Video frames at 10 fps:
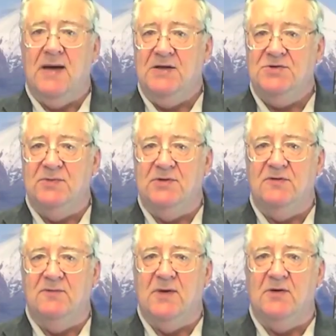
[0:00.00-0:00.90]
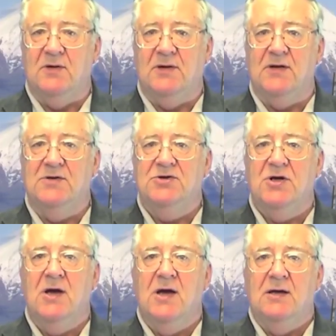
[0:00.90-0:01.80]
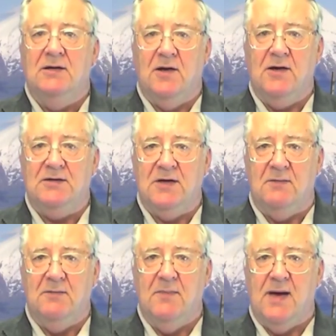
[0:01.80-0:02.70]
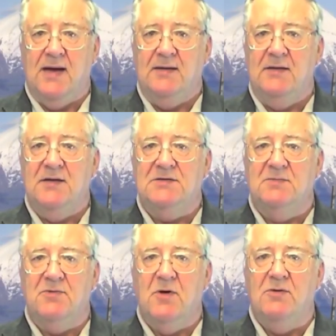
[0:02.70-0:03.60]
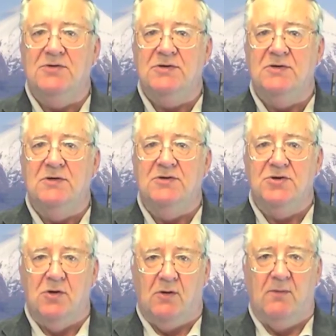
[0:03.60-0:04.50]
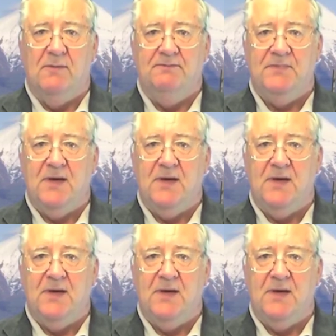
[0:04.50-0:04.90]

management of Merrill Lynch liked him and his approach to the job.